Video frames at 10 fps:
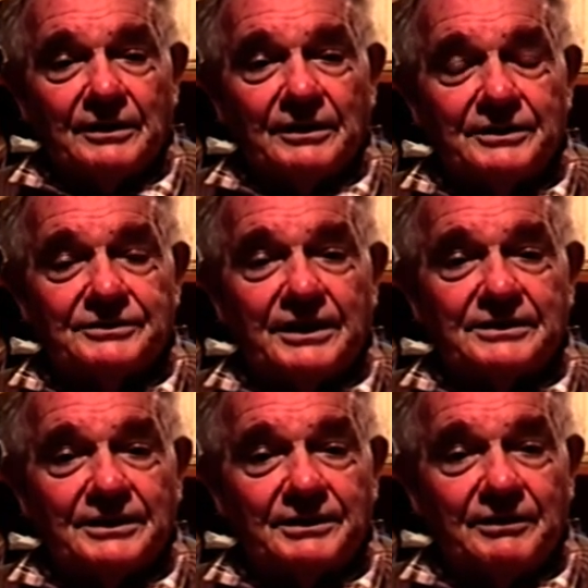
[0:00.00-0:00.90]
is
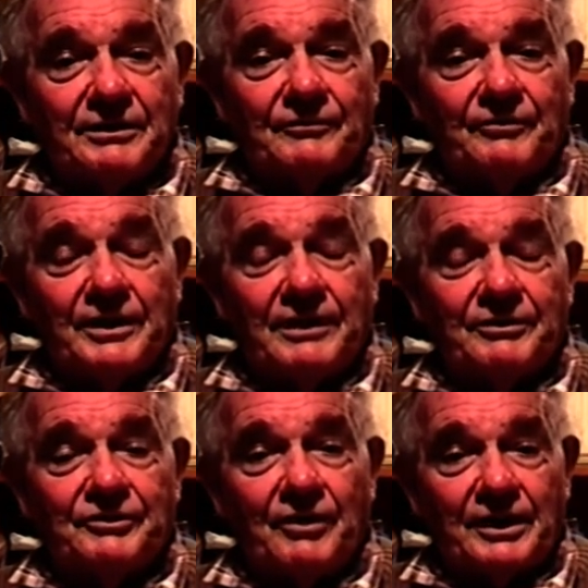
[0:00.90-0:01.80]
actually for the
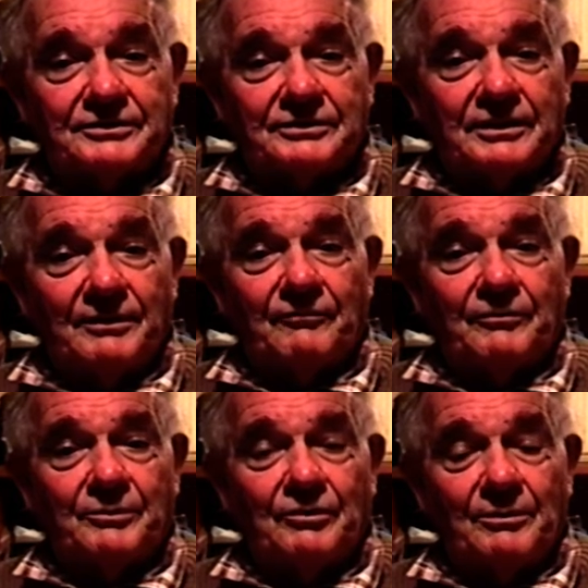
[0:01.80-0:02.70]
heavy trucks to come
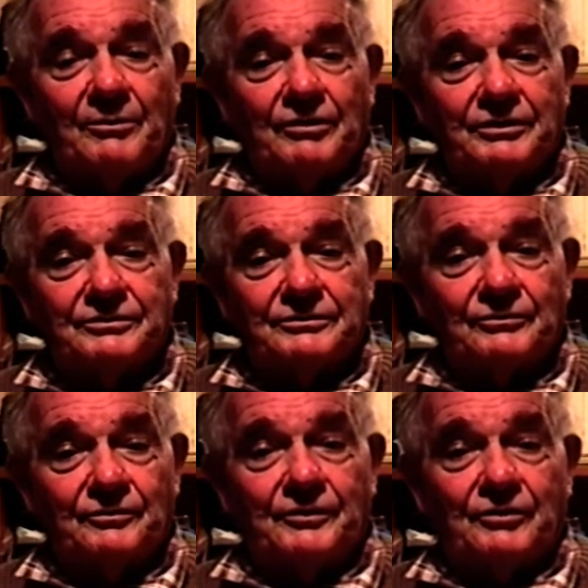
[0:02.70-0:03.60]
from
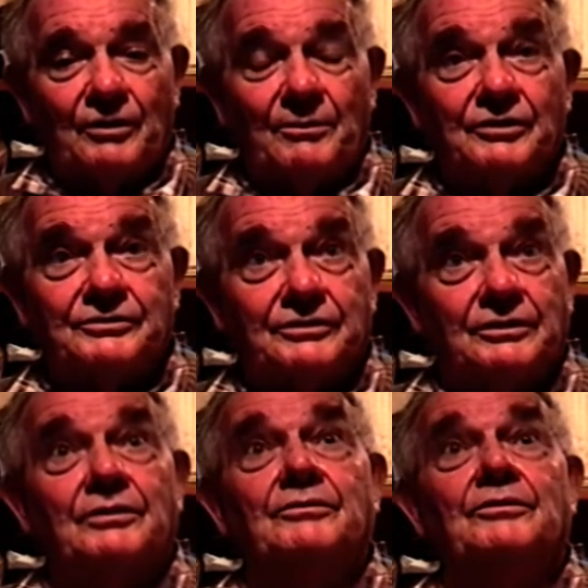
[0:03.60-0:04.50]
off the Carmice to
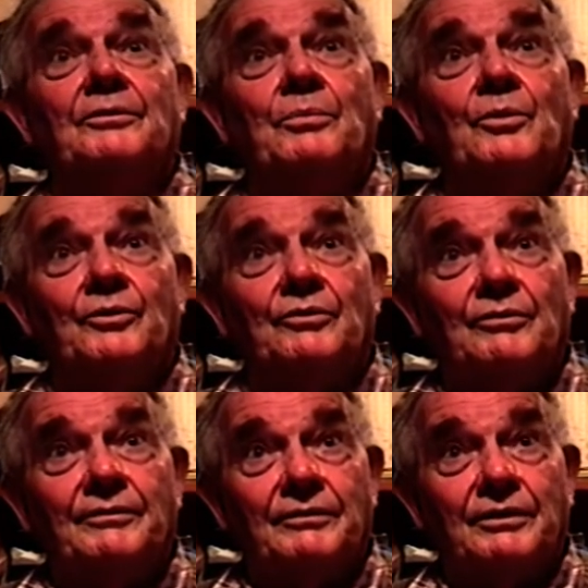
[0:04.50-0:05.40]
go to the port or
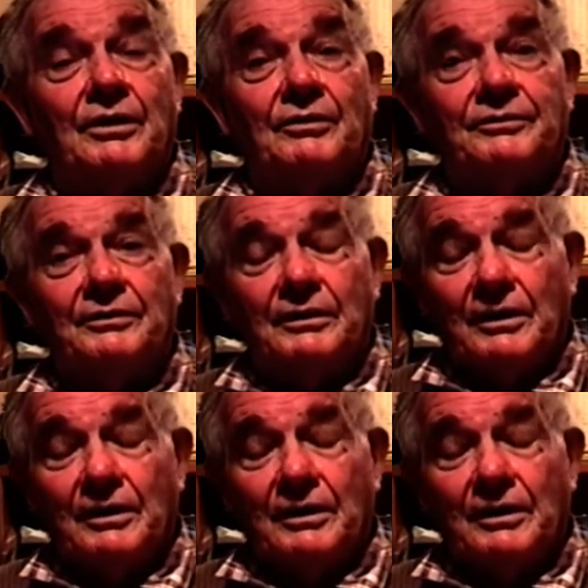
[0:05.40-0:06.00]
wherever they're going.